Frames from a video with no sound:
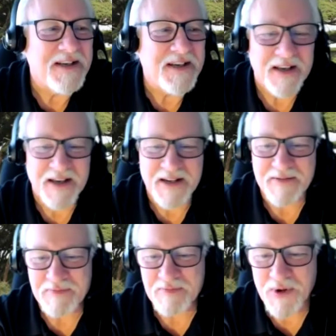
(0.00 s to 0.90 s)

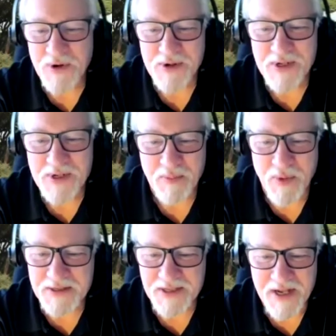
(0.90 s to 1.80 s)
and heard the
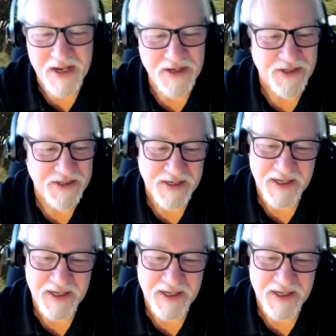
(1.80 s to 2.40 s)
presentation.